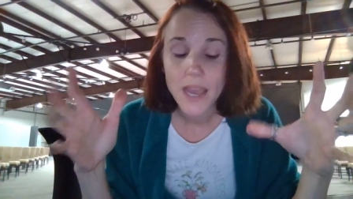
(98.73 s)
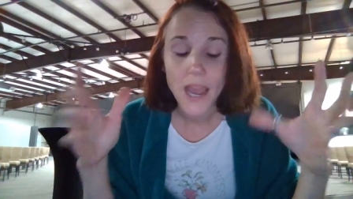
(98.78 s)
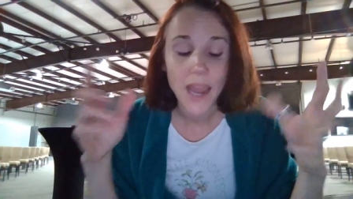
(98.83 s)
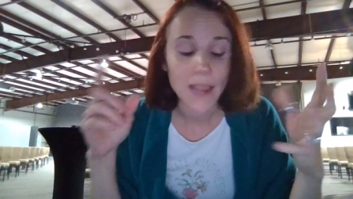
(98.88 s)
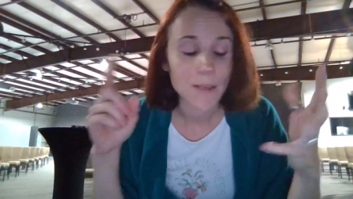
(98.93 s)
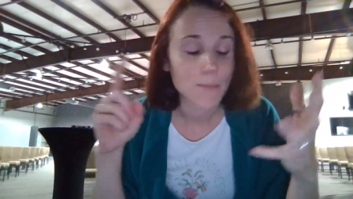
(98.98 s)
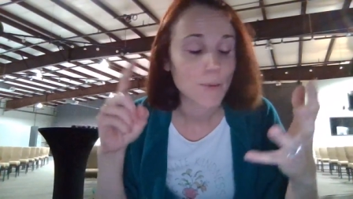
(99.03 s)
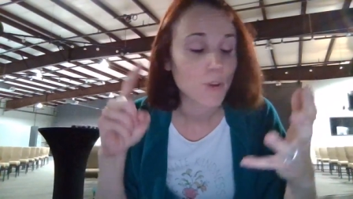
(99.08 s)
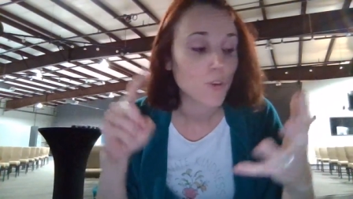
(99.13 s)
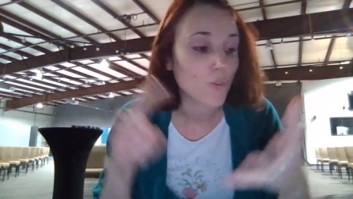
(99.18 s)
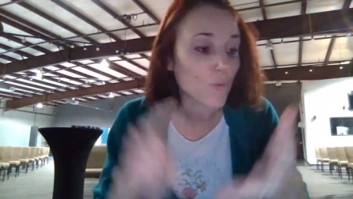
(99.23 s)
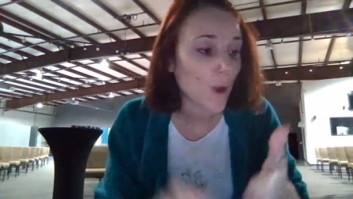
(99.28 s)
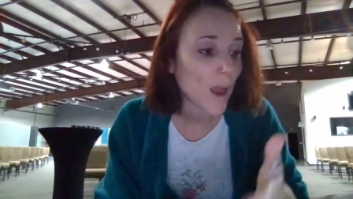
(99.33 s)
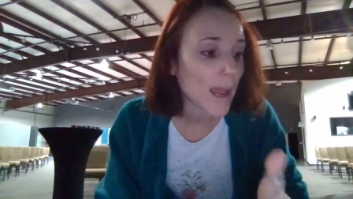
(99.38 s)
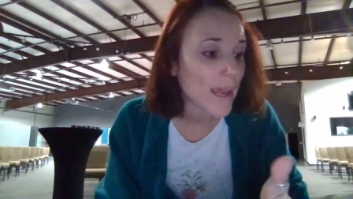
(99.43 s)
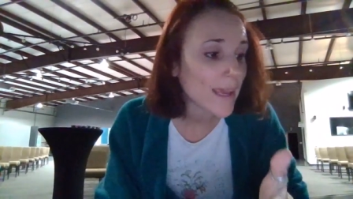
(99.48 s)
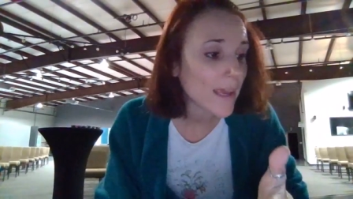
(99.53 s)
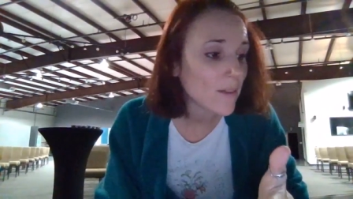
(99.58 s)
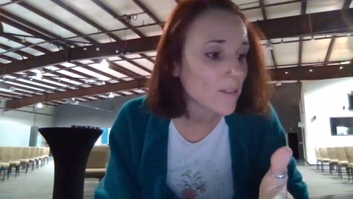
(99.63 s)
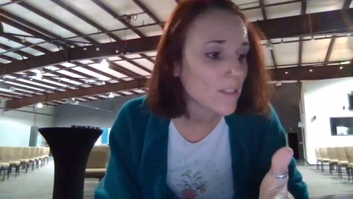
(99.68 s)
I am
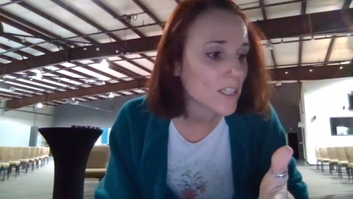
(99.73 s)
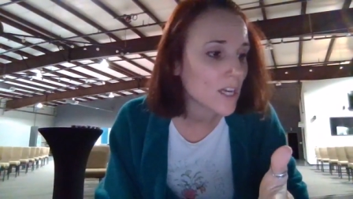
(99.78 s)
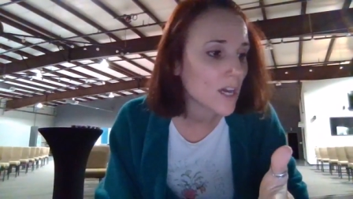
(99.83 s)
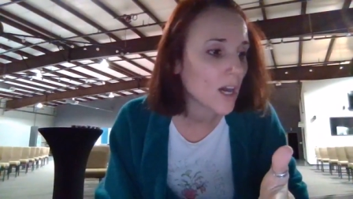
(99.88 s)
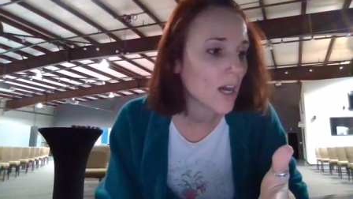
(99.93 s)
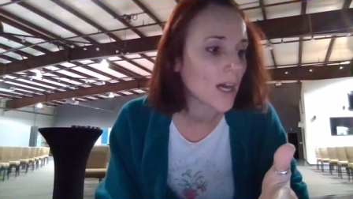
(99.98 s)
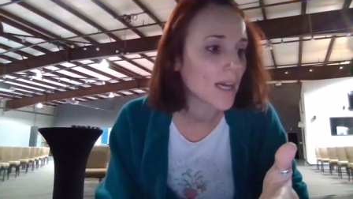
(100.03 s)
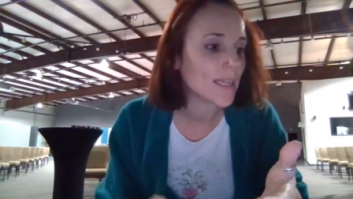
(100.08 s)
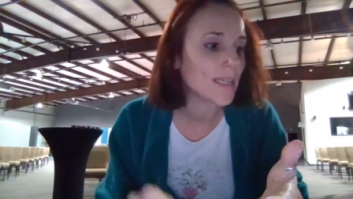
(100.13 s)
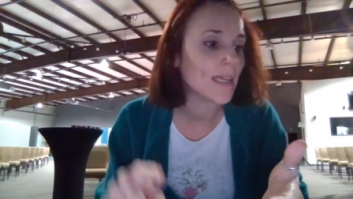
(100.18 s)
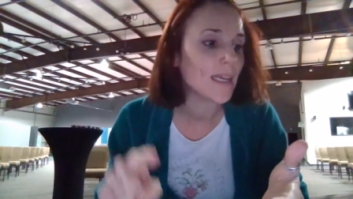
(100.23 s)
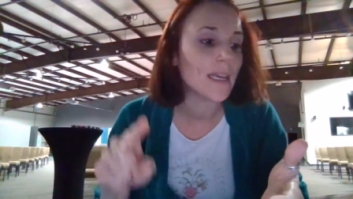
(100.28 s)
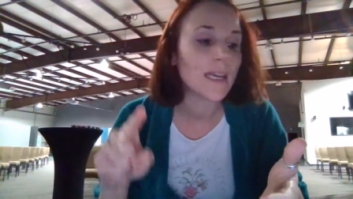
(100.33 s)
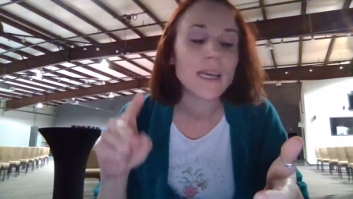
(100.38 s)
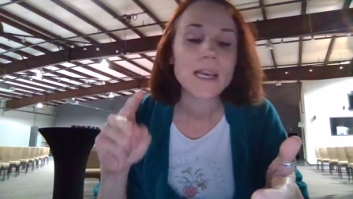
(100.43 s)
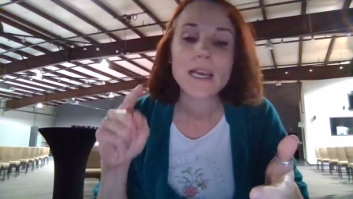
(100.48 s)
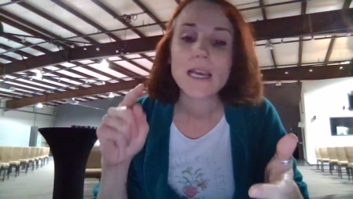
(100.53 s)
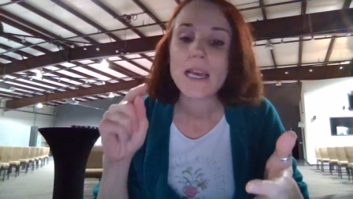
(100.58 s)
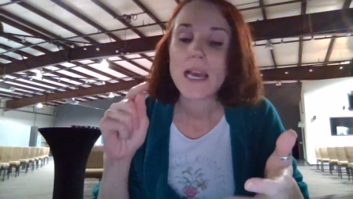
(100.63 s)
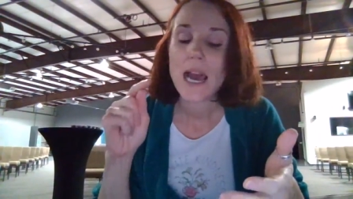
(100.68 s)
crying out to God.
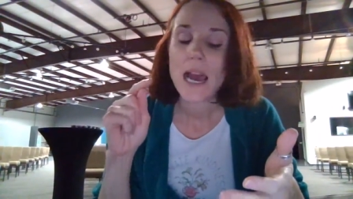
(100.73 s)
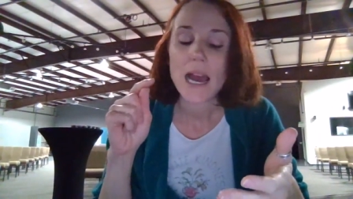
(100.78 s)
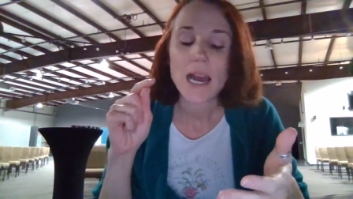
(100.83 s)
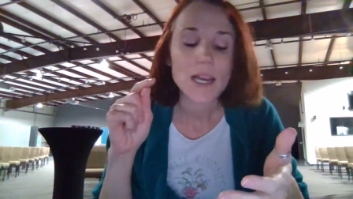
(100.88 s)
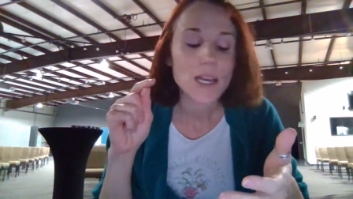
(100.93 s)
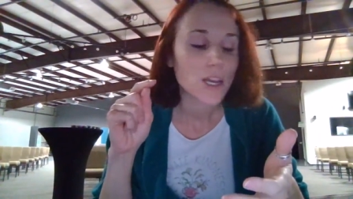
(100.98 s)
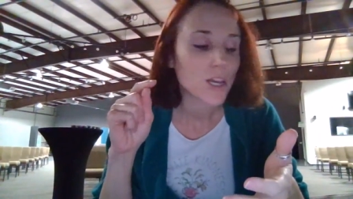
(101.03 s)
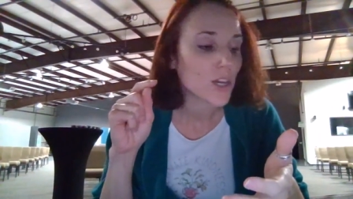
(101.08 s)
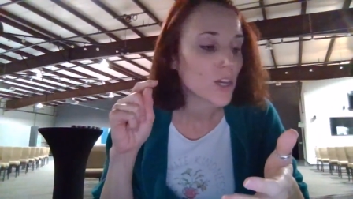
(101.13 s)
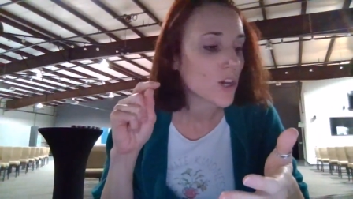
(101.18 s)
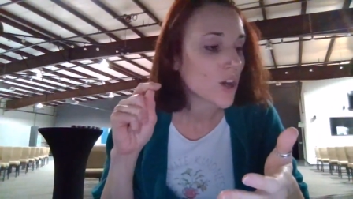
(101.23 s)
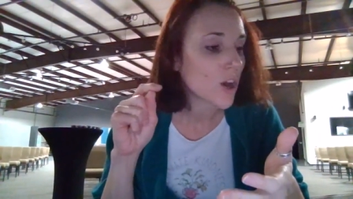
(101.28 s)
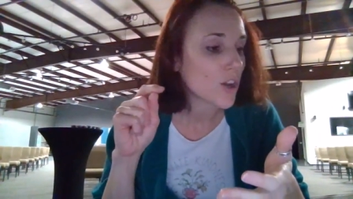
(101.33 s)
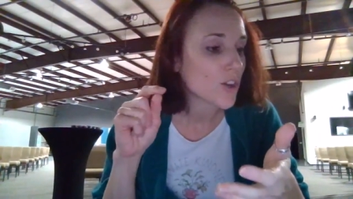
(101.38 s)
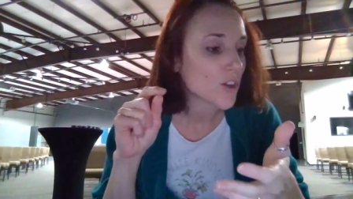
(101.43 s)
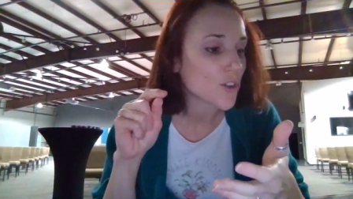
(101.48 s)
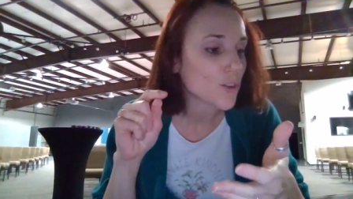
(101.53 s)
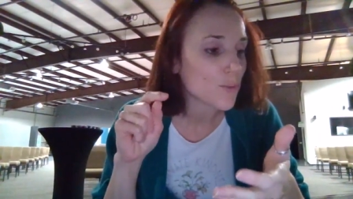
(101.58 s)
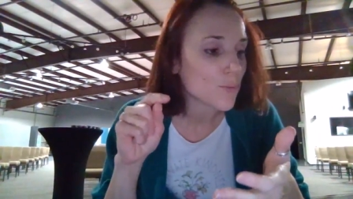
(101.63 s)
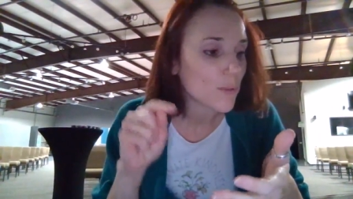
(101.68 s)
God,
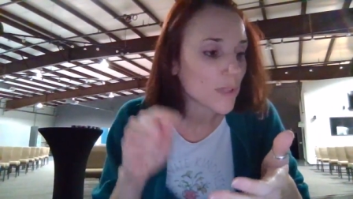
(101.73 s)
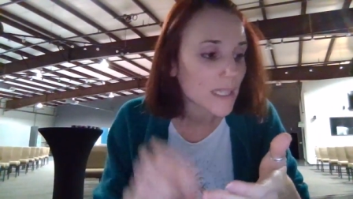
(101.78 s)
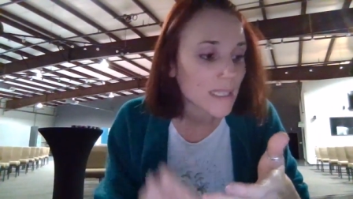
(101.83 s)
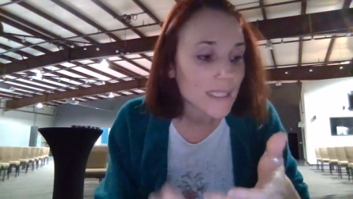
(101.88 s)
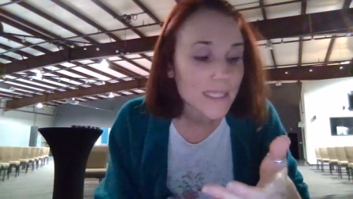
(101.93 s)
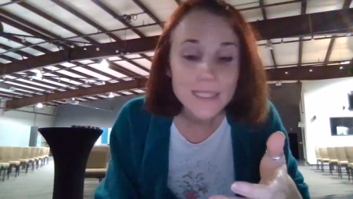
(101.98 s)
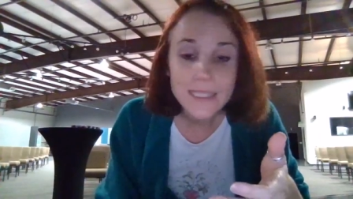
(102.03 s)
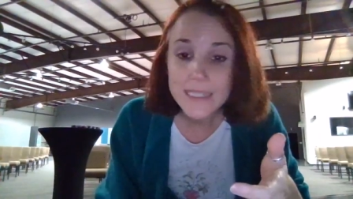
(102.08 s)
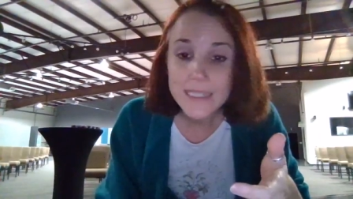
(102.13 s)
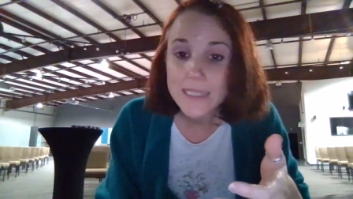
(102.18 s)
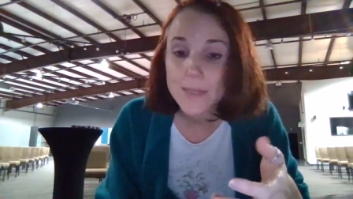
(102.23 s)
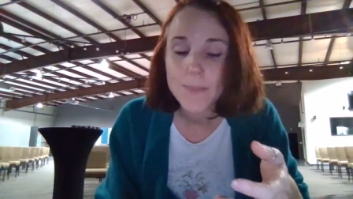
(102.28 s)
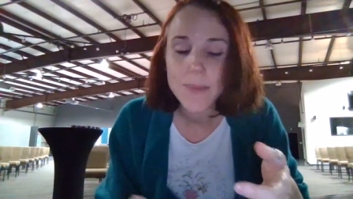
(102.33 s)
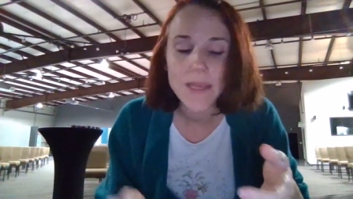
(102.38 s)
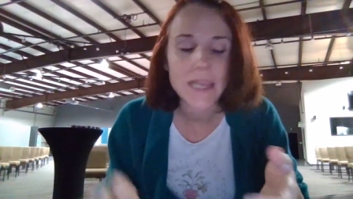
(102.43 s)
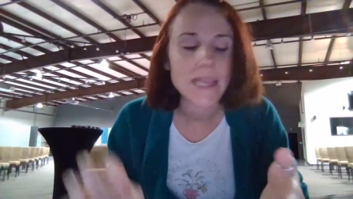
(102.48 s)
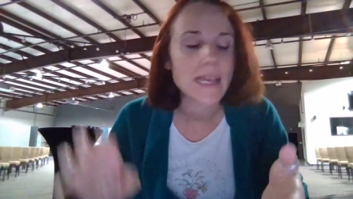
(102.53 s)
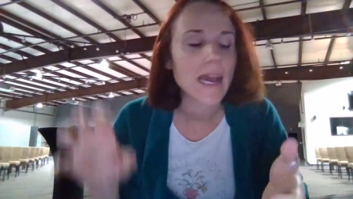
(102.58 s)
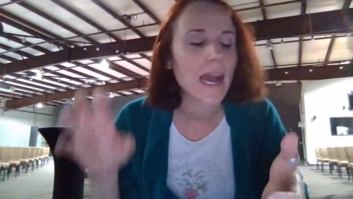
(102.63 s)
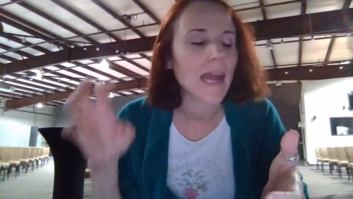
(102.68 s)
are you listening to me?